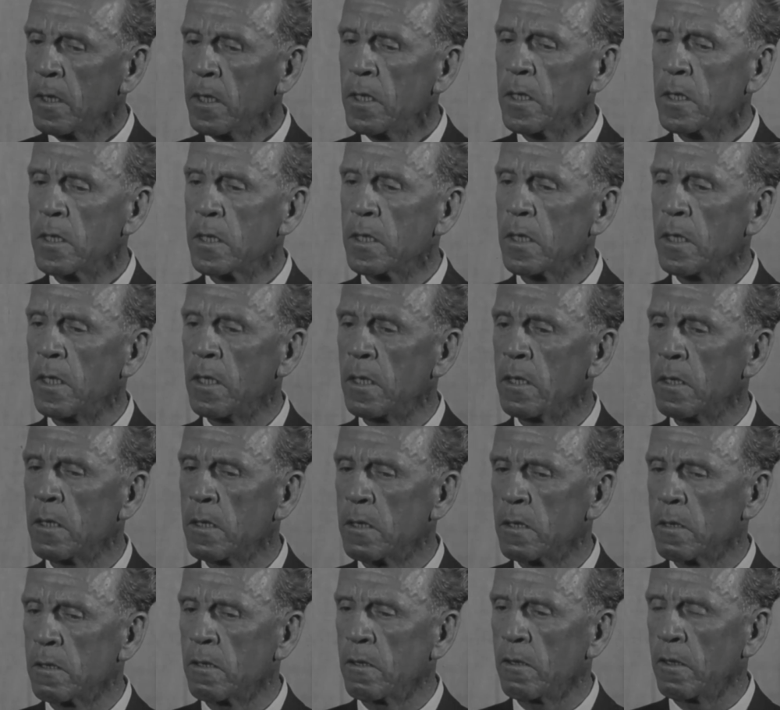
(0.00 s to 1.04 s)
This
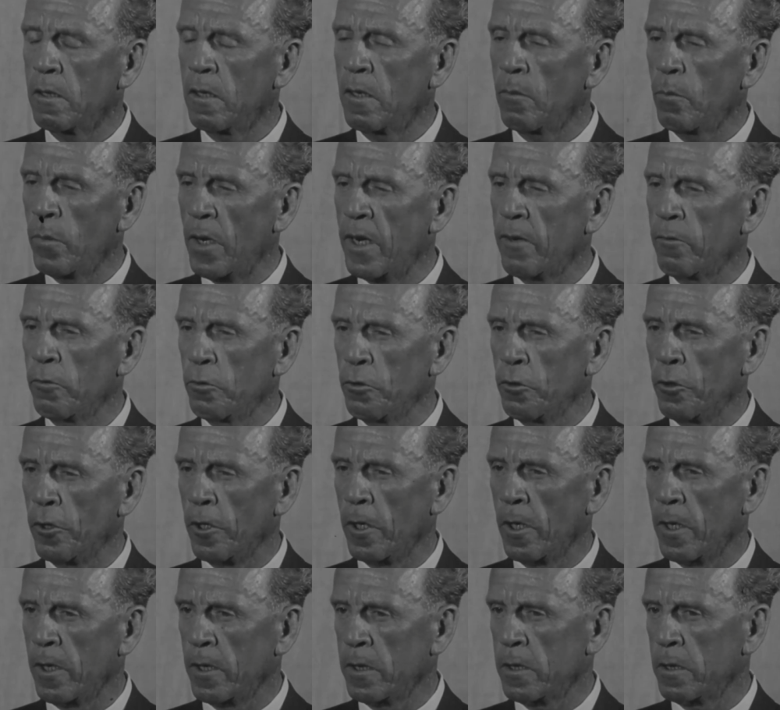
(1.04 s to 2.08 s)
is, above
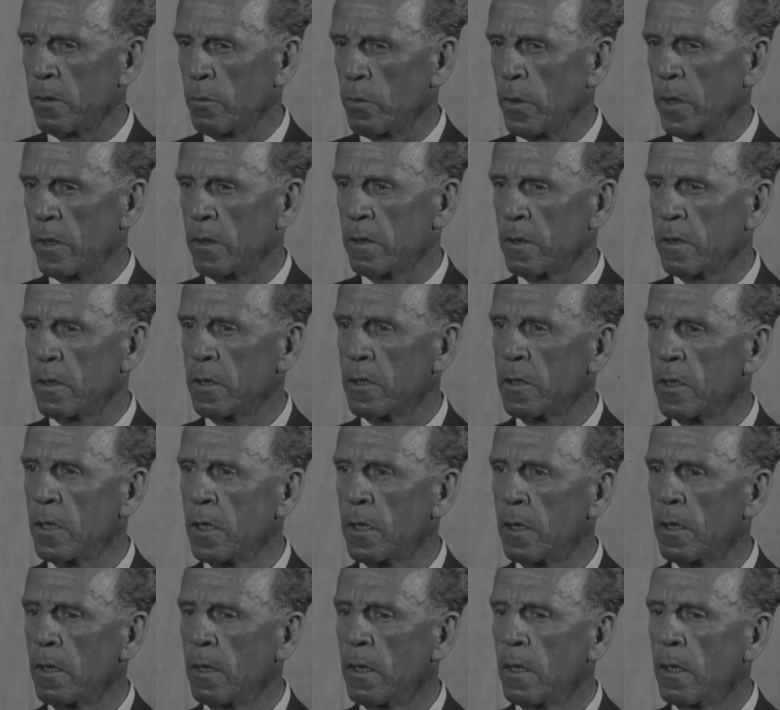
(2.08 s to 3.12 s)
all, I suppose, the
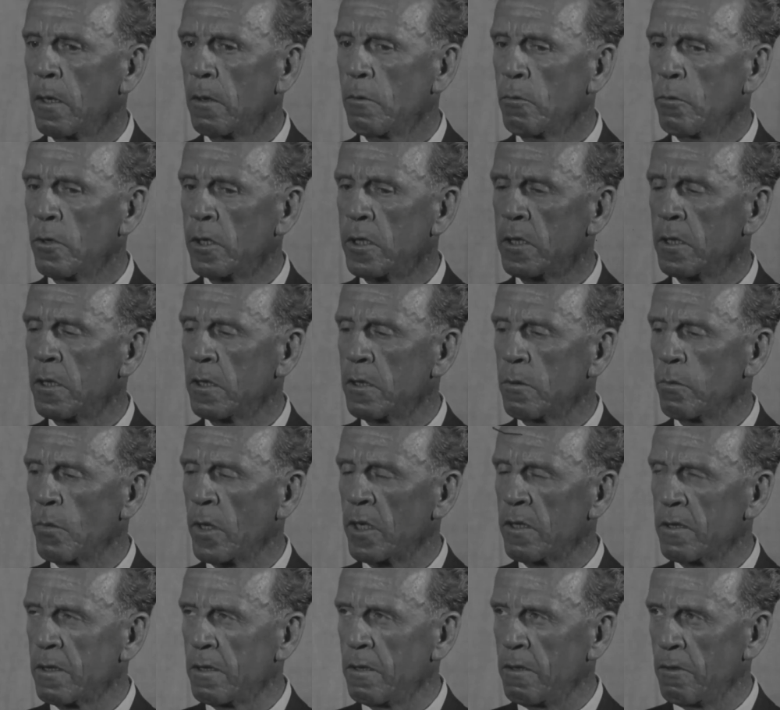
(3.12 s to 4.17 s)
thing which is
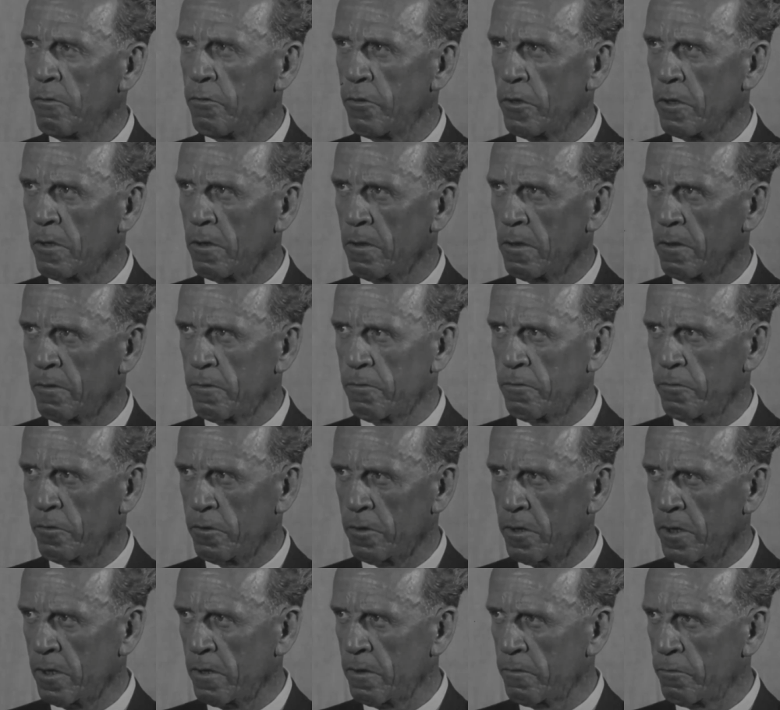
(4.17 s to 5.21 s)
most difficult
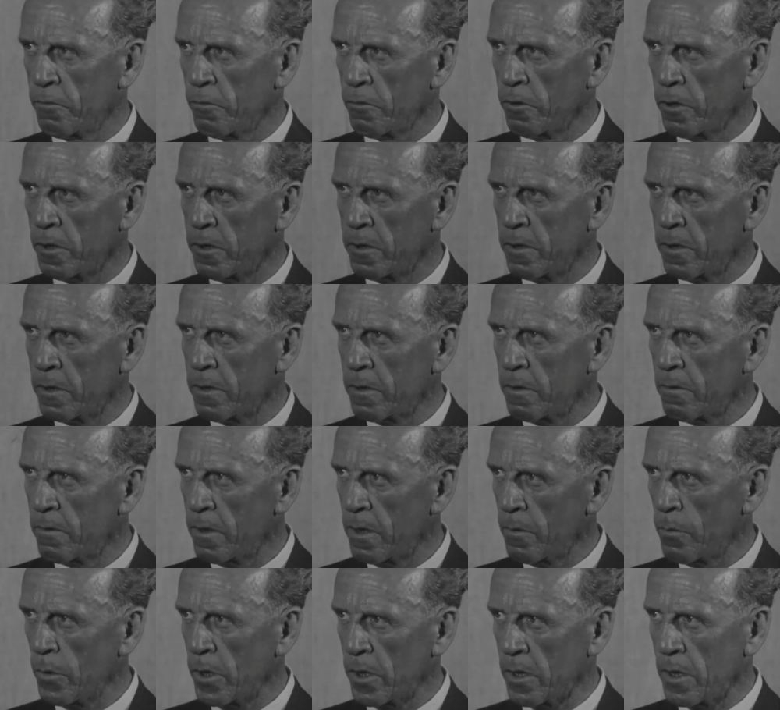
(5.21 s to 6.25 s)
for a forger to
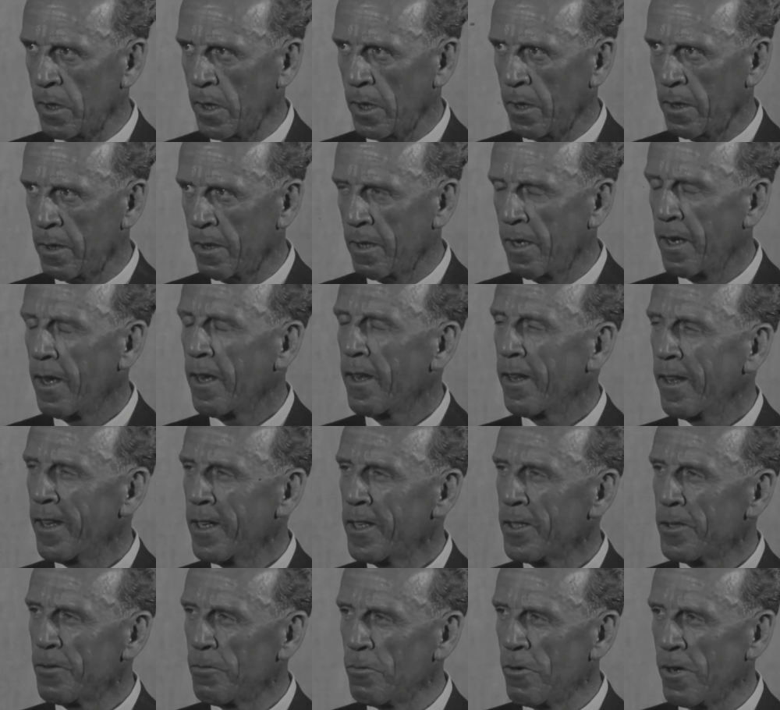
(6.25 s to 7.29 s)
imitate.
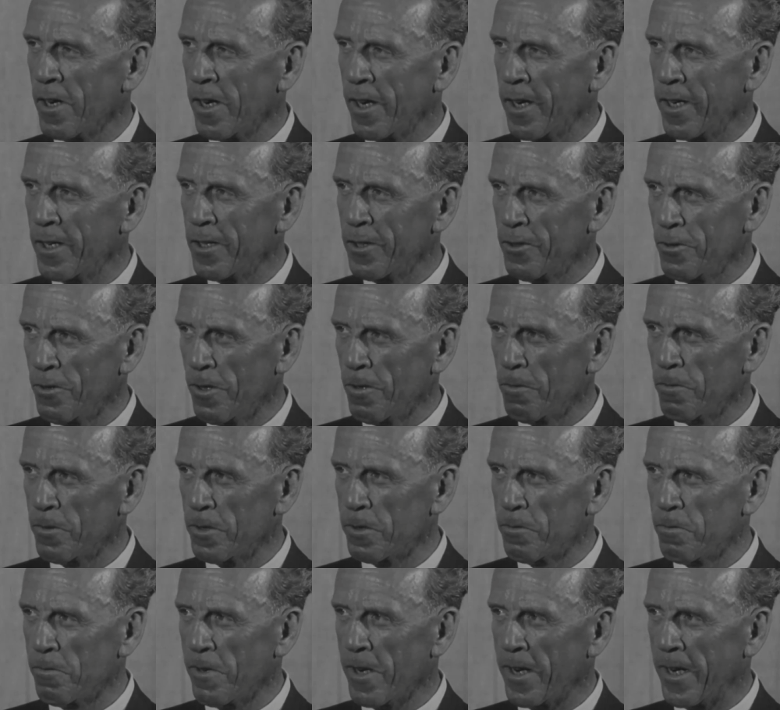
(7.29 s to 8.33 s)
That is why it's
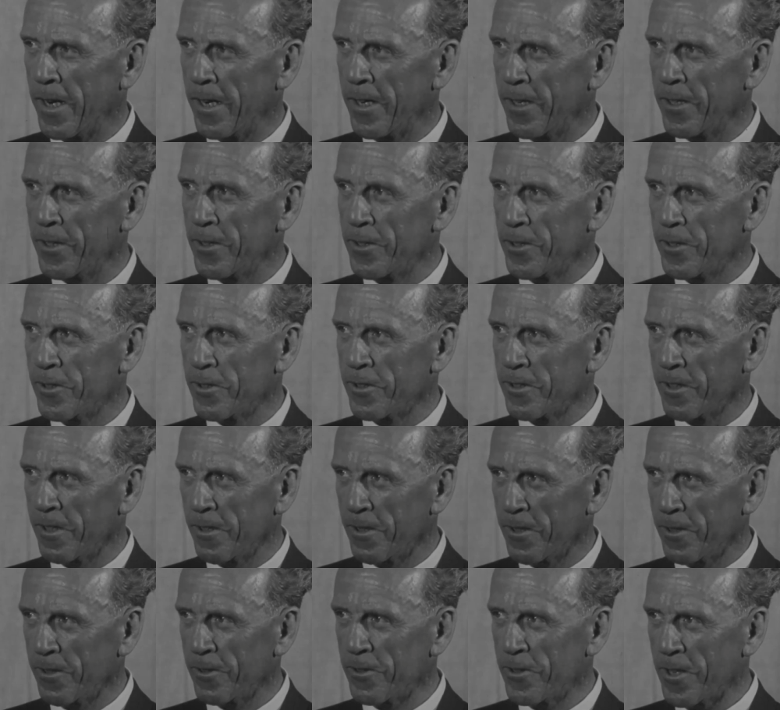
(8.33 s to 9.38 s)
always wise
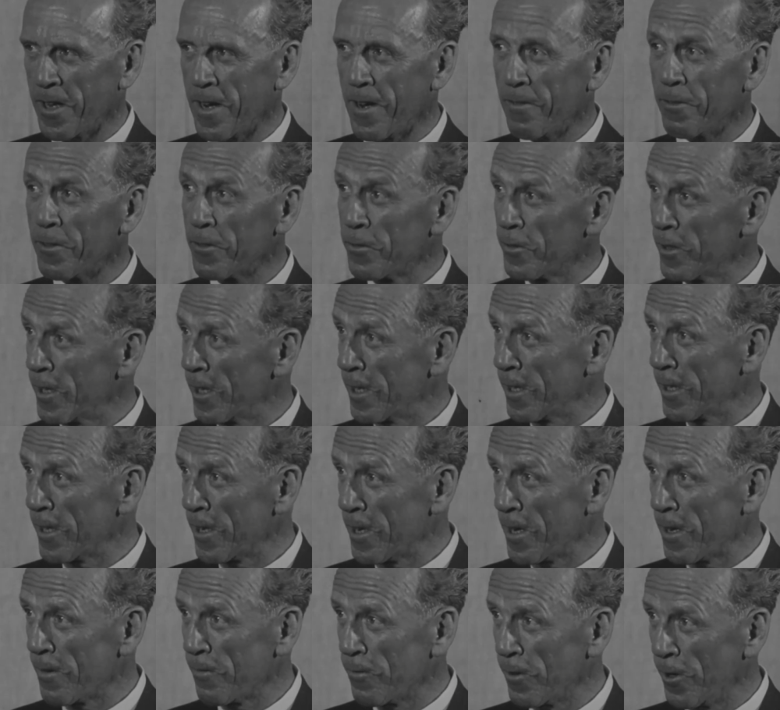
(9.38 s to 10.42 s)
to have a fairly
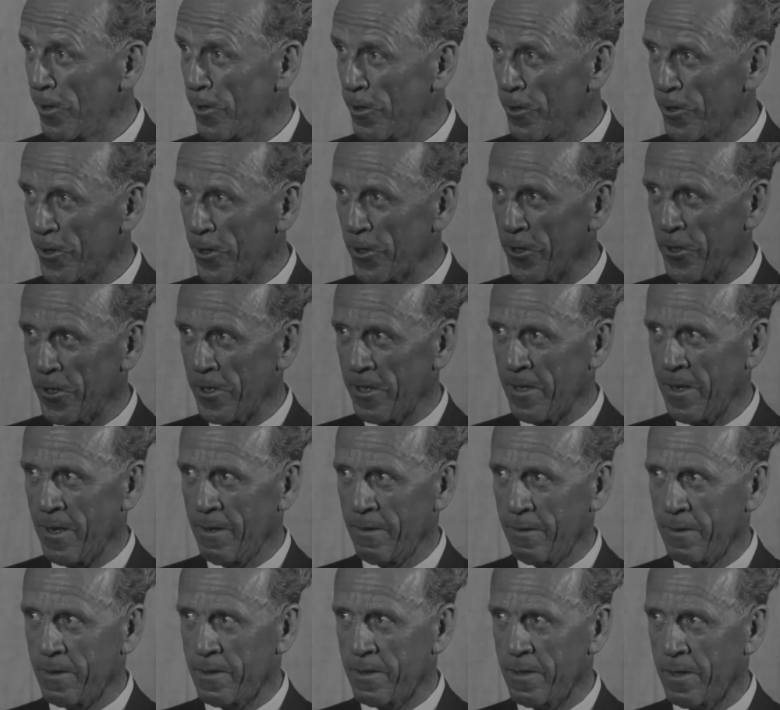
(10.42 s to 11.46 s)
careful look at a
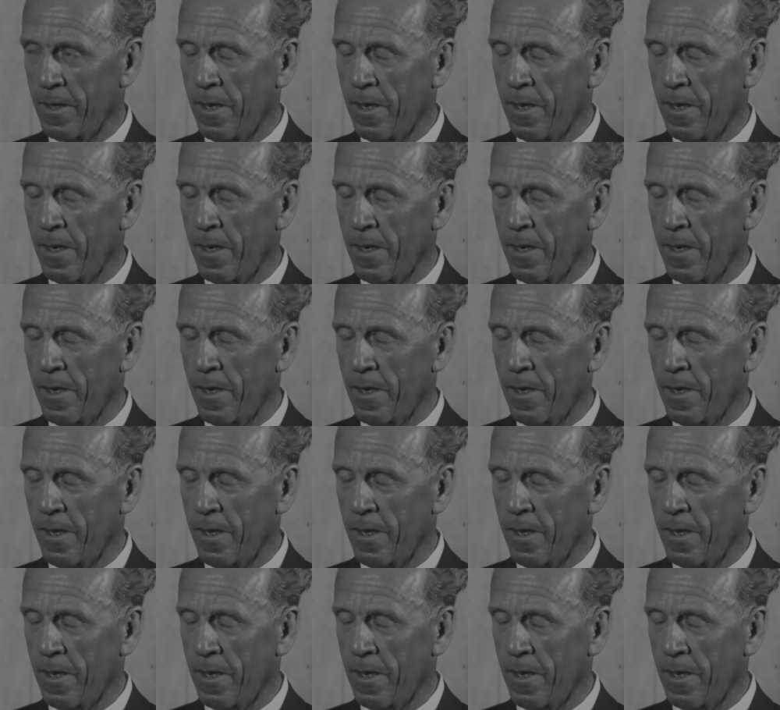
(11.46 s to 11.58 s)
note.